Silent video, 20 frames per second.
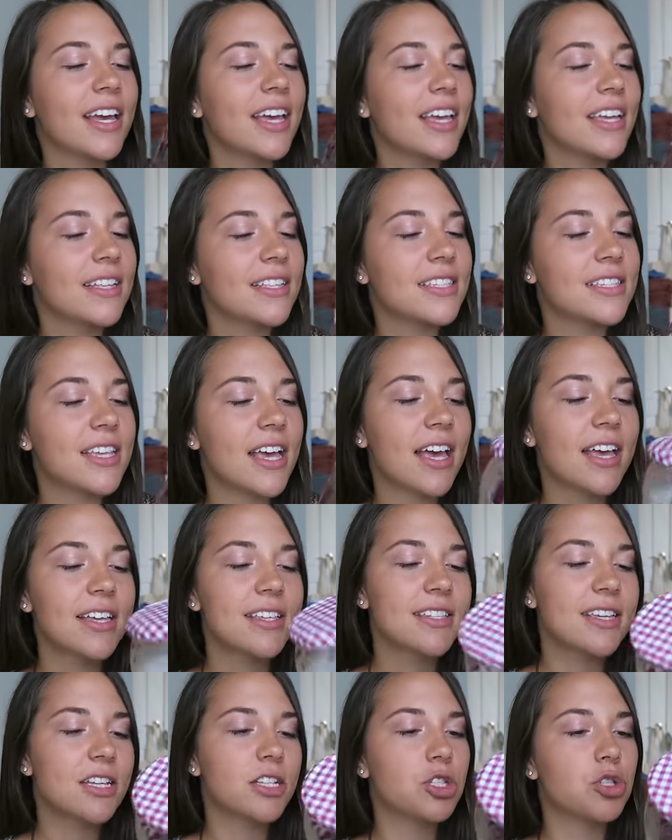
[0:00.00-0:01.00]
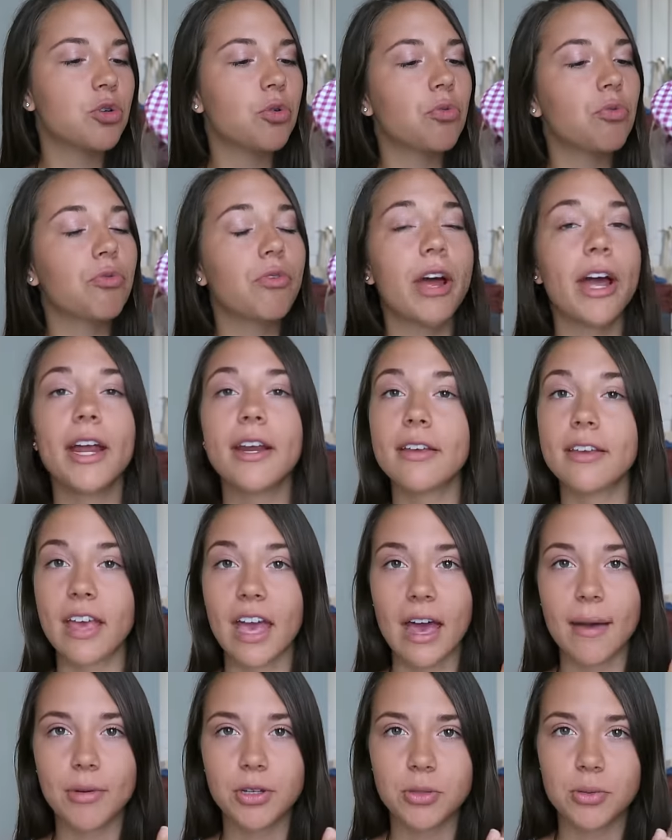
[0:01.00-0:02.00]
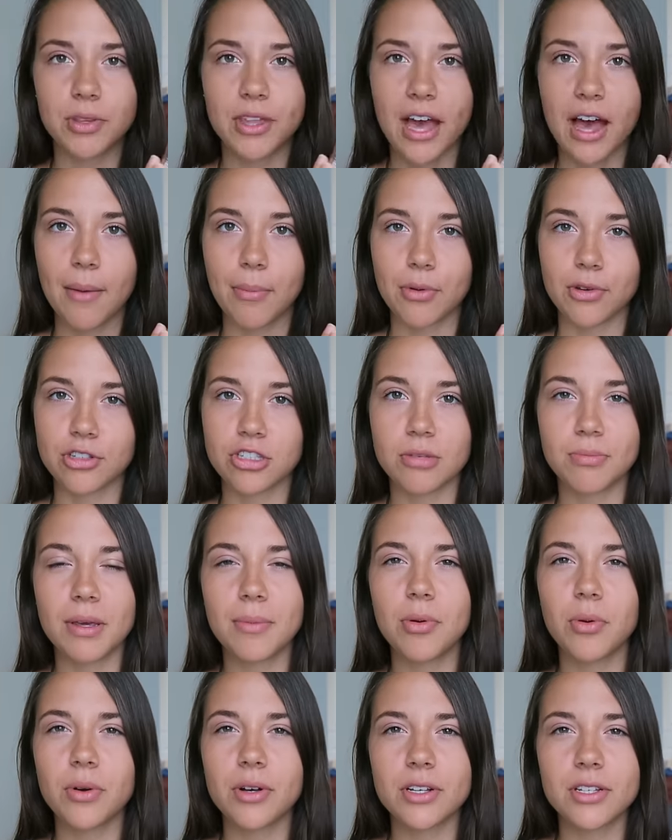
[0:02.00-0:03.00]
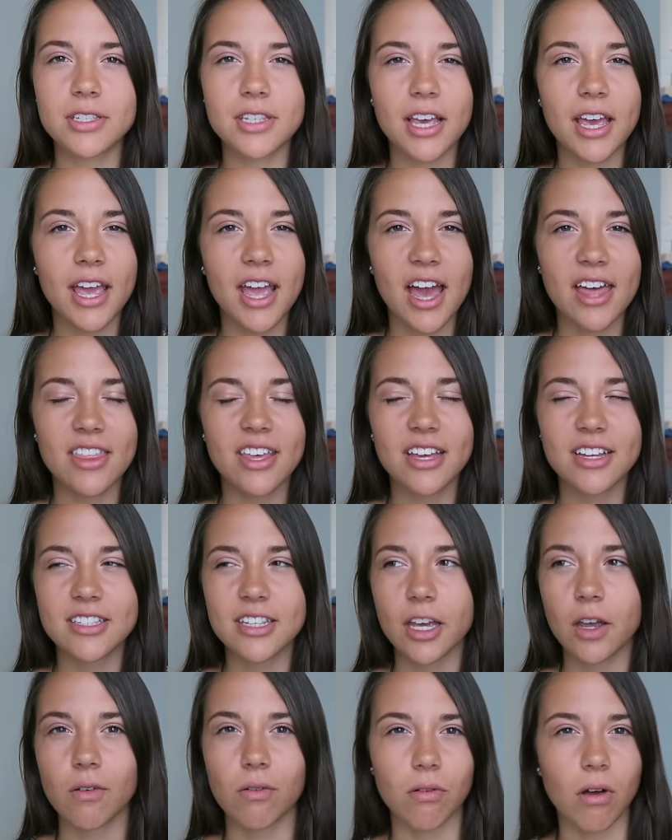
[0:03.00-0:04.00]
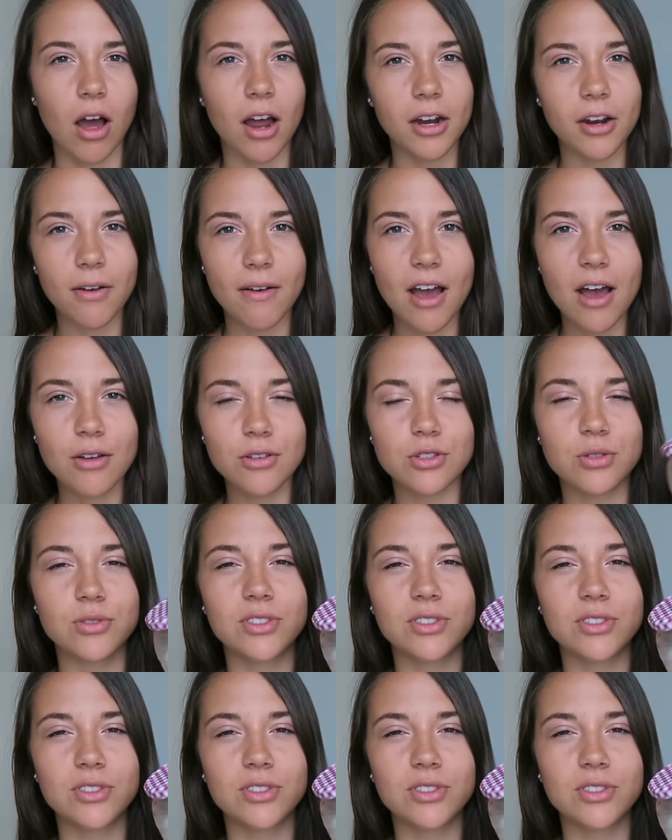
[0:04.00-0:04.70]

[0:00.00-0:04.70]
It says it's red cabbage with apples and people were saying, I think it's like rot kraut.